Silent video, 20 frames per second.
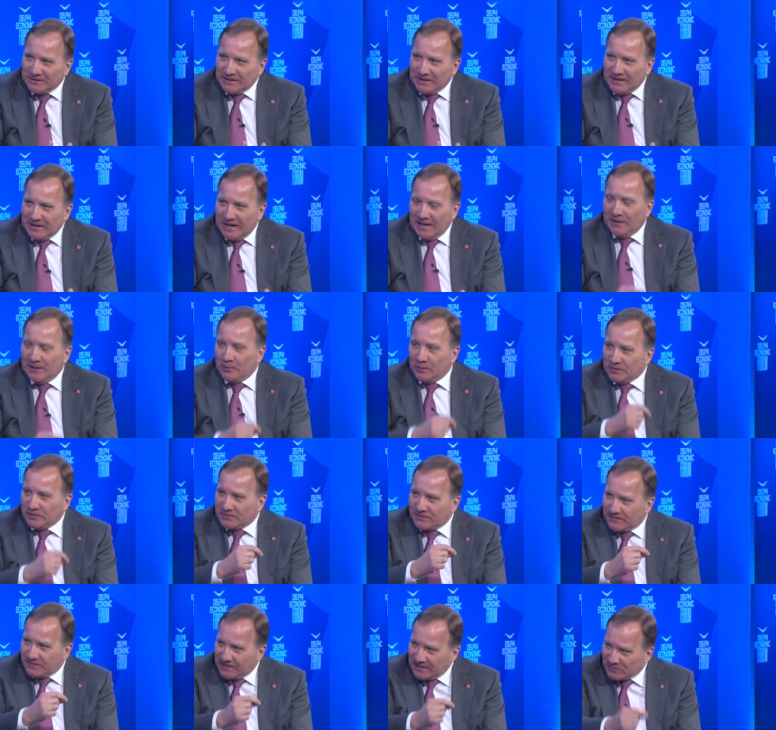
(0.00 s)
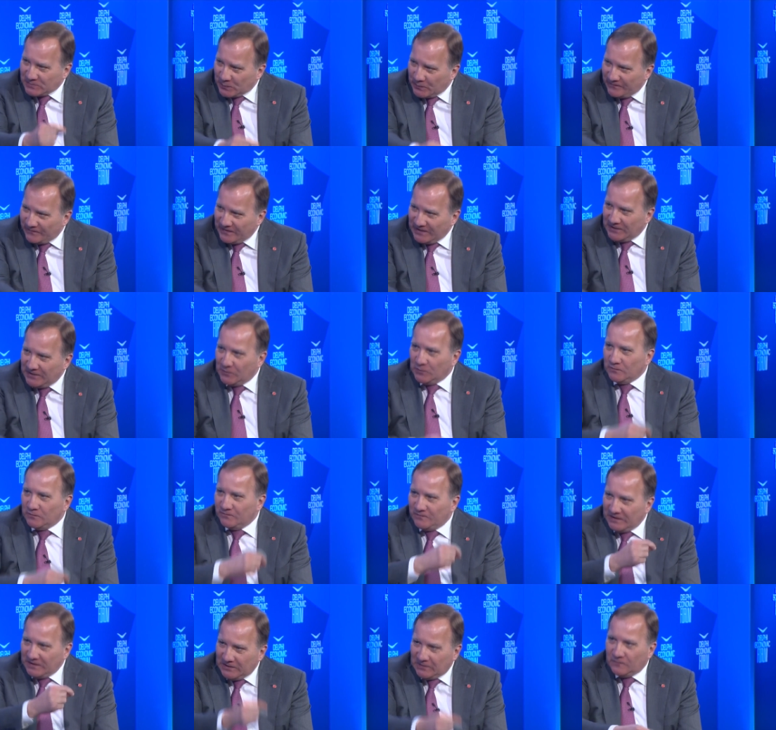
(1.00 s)
And things were vetoed,
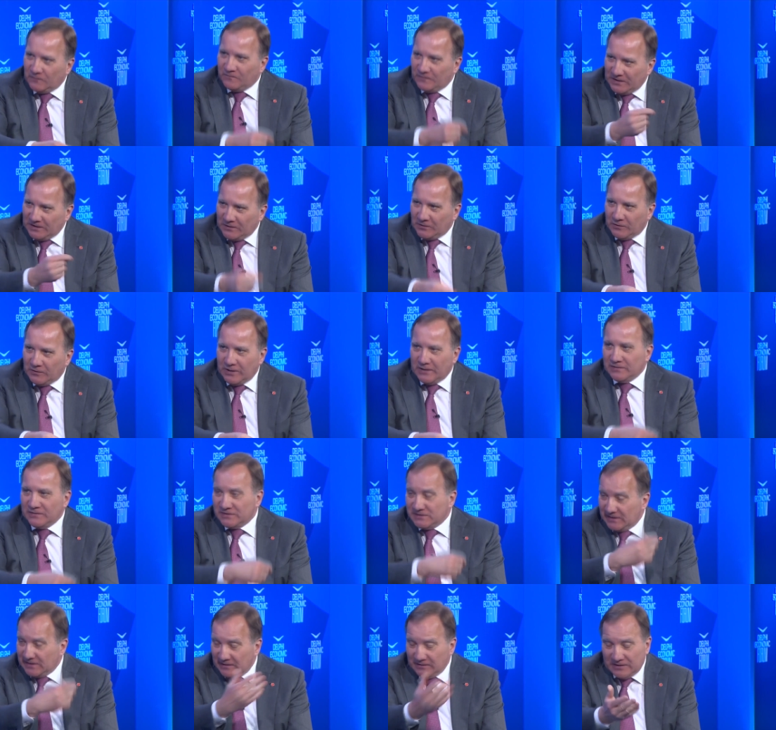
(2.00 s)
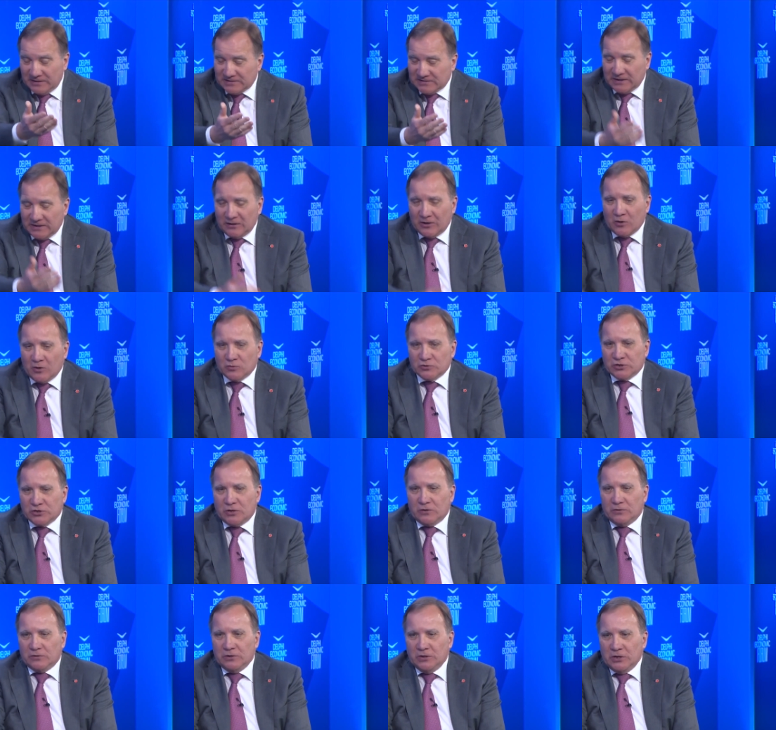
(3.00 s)
and it still goes
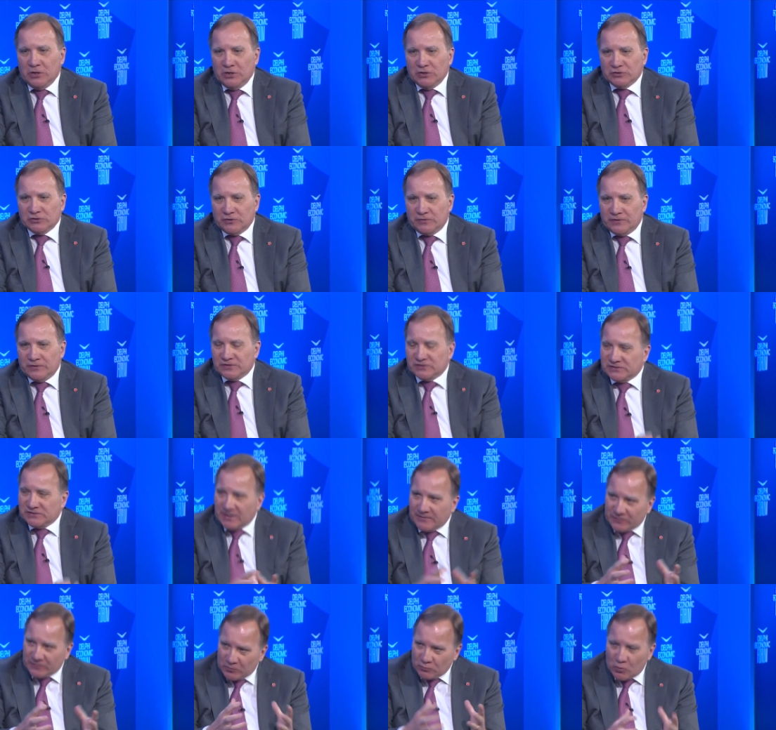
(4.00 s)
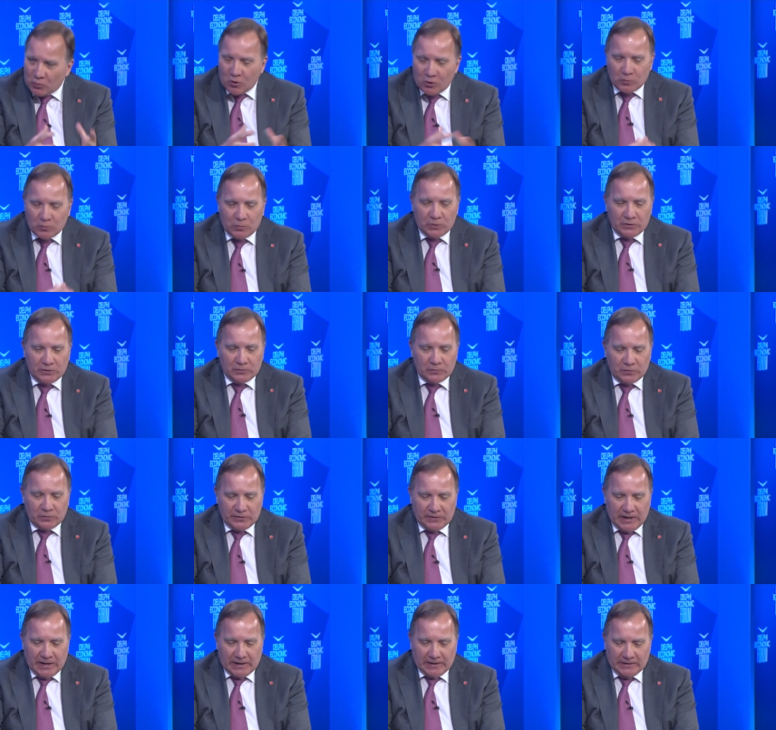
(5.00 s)
on. So there's something wrong
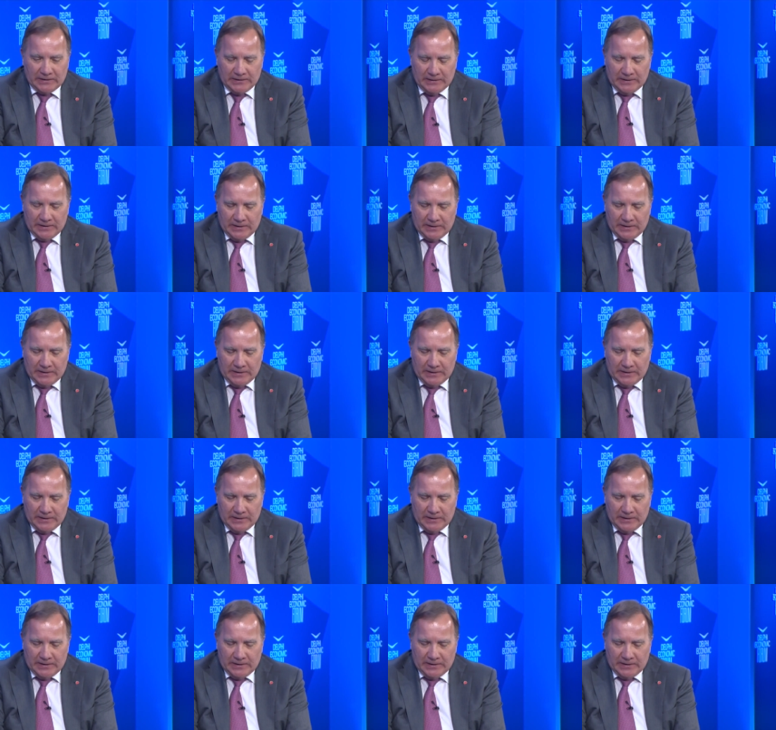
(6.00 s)
with that.